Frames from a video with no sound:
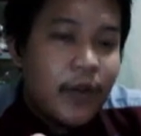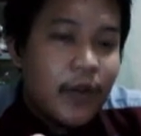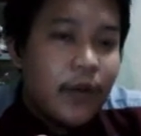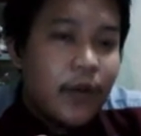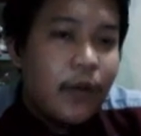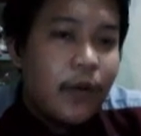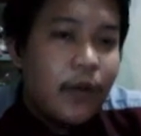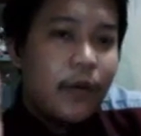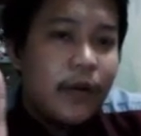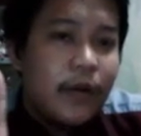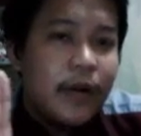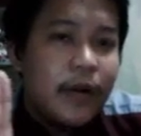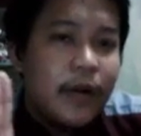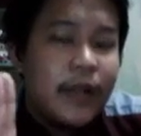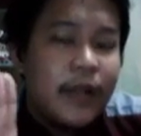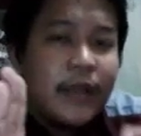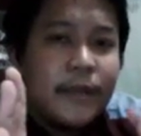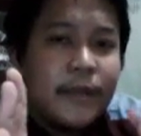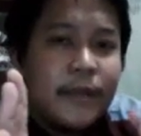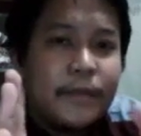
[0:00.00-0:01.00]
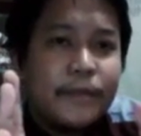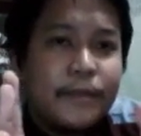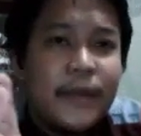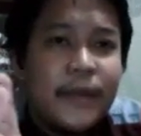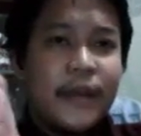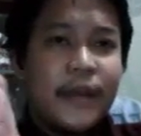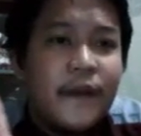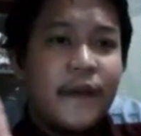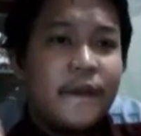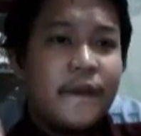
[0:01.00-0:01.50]
or it
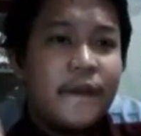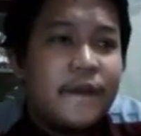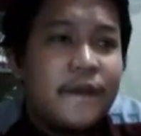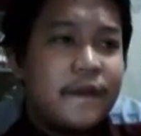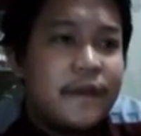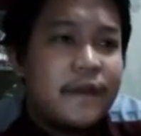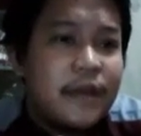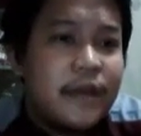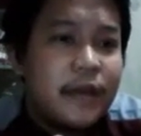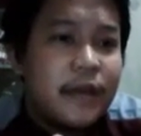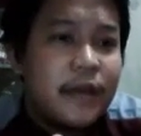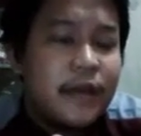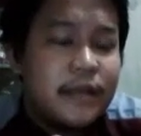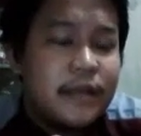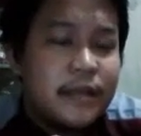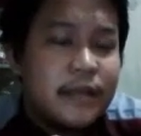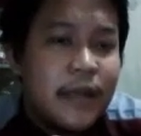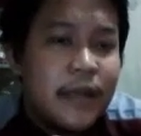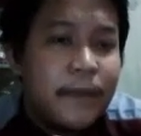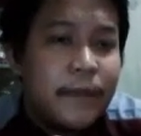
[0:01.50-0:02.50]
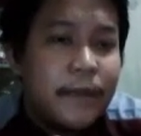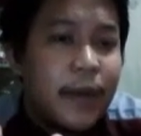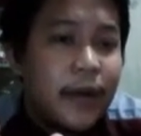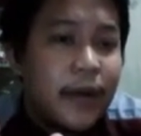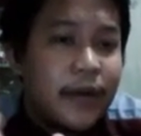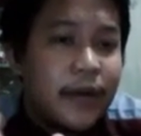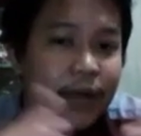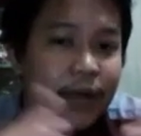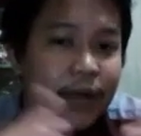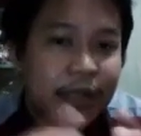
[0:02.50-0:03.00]
gives some
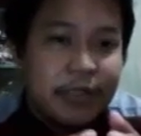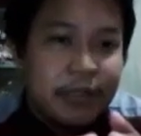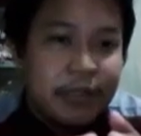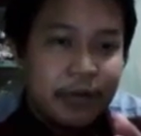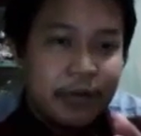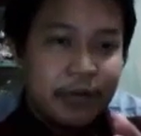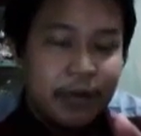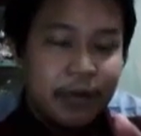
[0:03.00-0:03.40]
boundaries to a